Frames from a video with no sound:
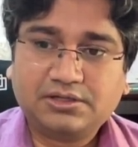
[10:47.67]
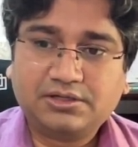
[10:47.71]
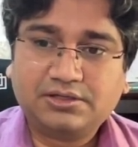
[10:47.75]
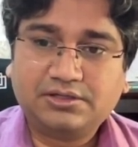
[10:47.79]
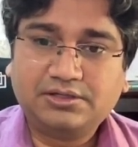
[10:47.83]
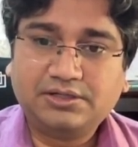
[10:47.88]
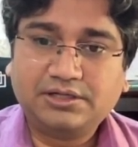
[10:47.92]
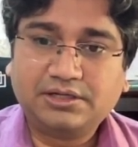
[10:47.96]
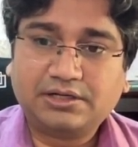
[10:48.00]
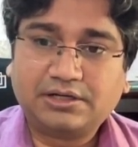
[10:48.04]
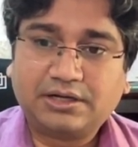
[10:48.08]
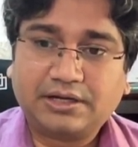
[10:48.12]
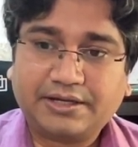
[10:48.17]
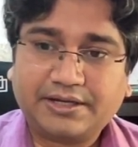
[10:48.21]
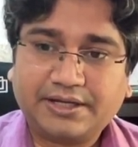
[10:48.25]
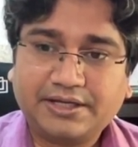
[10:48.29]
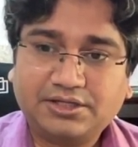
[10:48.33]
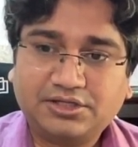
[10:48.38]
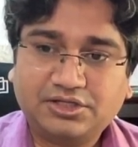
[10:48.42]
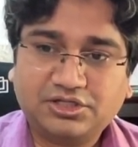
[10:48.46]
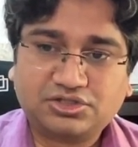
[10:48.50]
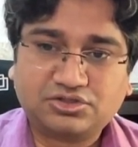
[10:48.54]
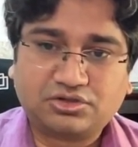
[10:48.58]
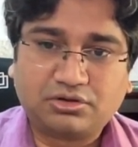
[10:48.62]
Here again
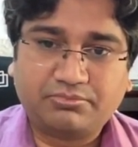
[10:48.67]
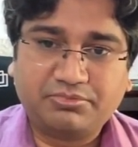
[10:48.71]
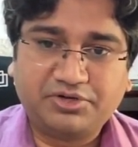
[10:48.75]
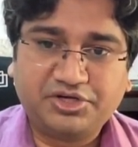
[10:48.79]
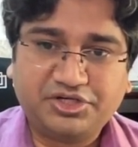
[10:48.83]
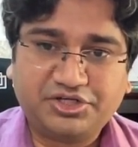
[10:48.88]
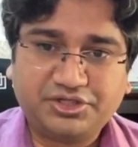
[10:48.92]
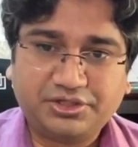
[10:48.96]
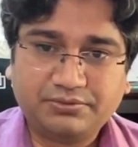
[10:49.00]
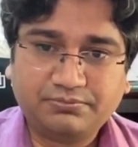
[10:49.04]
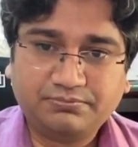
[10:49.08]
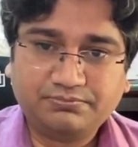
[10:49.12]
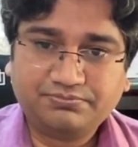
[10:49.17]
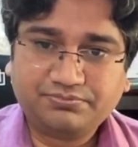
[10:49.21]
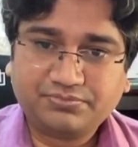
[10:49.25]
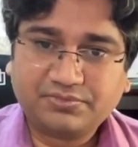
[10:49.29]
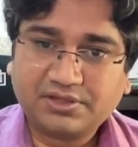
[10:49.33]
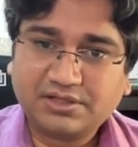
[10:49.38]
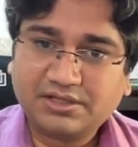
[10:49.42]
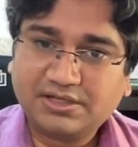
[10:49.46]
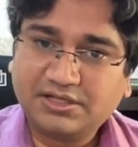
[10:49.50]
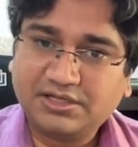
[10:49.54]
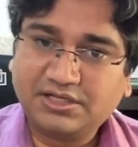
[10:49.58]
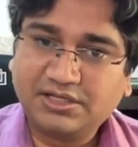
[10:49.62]
this combination,
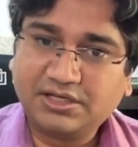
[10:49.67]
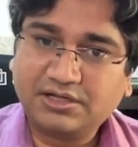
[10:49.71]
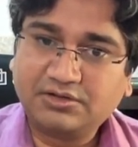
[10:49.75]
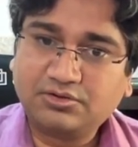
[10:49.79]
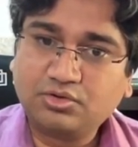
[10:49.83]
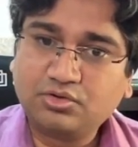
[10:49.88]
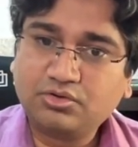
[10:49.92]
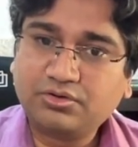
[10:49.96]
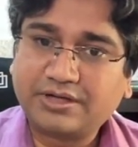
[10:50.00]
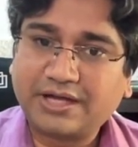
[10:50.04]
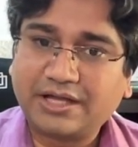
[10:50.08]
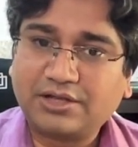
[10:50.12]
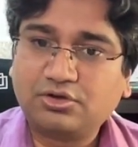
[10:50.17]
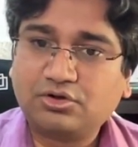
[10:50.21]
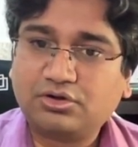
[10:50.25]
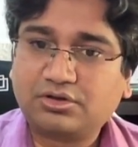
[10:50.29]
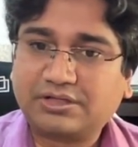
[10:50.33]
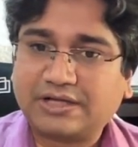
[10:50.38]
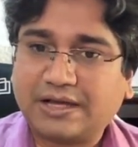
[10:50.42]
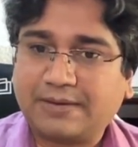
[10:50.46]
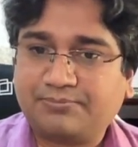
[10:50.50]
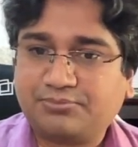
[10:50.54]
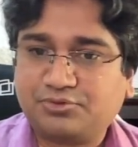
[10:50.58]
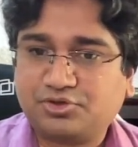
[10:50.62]
here rook cannot
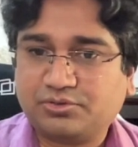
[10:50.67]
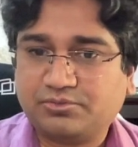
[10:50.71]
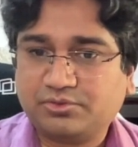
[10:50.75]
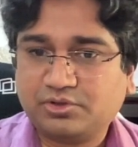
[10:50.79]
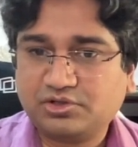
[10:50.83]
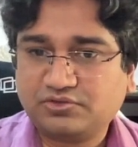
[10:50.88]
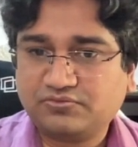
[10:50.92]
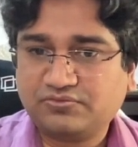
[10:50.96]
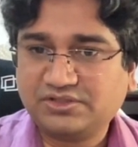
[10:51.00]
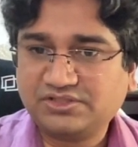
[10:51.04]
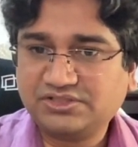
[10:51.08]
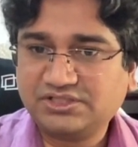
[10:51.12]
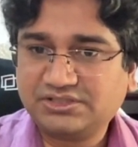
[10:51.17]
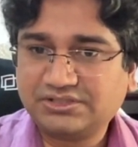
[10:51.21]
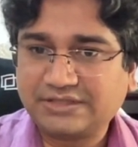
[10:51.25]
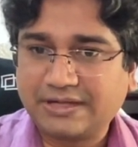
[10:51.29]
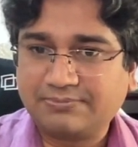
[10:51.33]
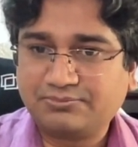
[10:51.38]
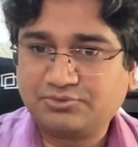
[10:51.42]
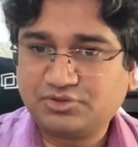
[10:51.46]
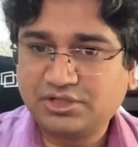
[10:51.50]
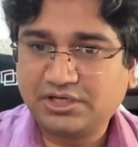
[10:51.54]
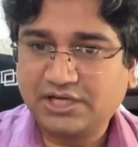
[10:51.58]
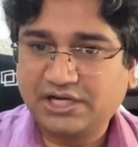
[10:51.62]
capture because once it
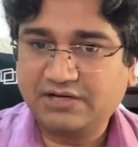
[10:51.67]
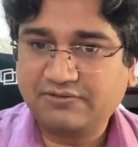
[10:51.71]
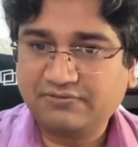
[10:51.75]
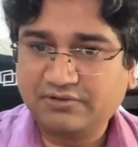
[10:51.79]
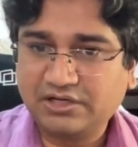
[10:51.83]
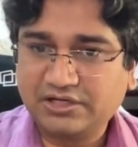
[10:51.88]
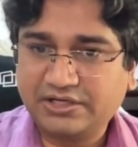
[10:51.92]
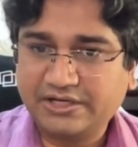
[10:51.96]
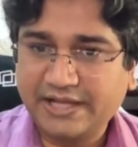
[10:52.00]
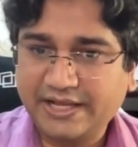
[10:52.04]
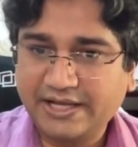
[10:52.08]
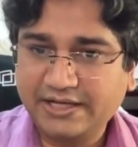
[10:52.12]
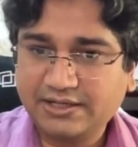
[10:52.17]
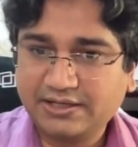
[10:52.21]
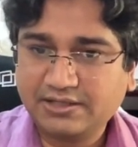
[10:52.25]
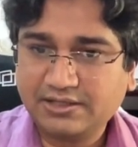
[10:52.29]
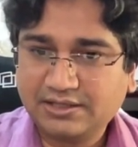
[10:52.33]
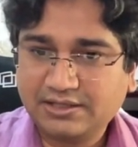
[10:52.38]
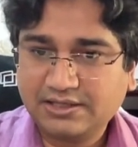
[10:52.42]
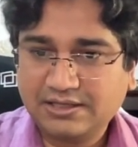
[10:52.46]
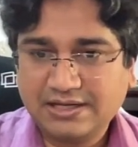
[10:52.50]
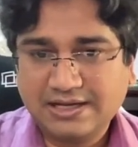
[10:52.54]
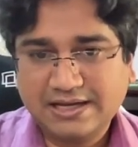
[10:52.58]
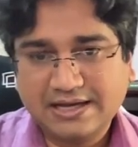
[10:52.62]
capture it will take
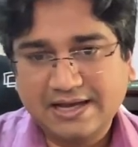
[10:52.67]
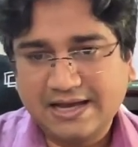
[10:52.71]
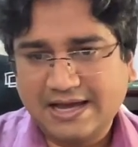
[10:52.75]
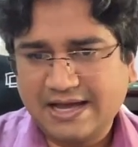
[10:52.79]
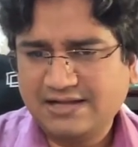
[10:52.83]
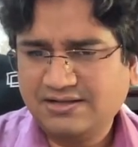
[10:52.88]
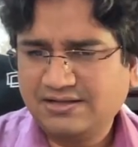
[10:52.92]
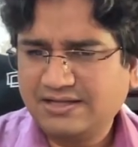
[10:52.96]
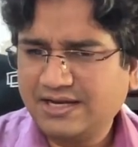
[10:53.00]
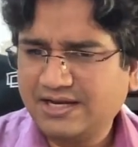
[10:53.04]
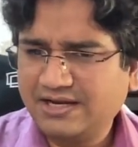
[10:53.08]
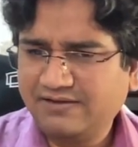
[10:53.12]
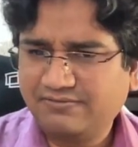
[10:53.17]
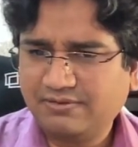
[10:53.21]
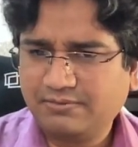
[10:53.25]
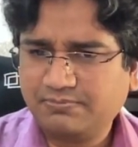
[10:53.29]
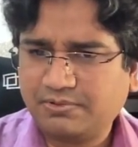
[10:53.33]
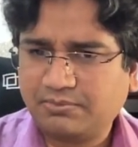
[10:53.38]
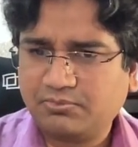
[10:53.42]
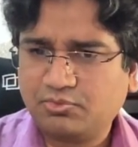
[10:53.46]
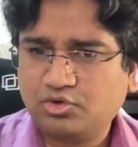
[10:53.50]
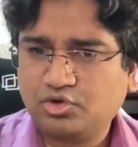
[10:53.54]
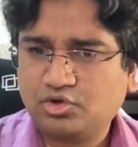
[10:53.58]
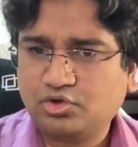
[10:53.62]
and then it will
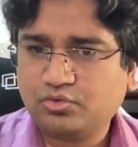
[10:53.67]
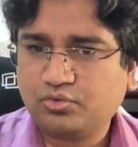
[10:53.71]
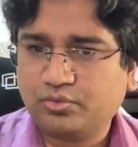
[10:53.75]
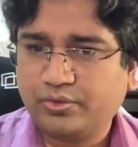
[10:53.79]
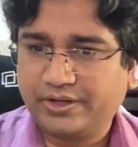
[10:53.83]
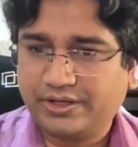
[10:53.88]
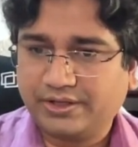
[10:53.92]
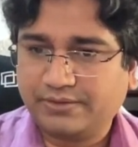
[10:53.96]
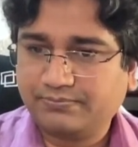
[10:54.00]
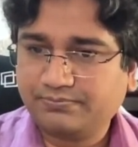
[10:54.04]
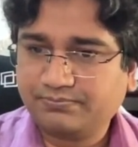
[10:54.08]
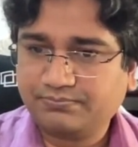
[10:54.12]
promote to queen.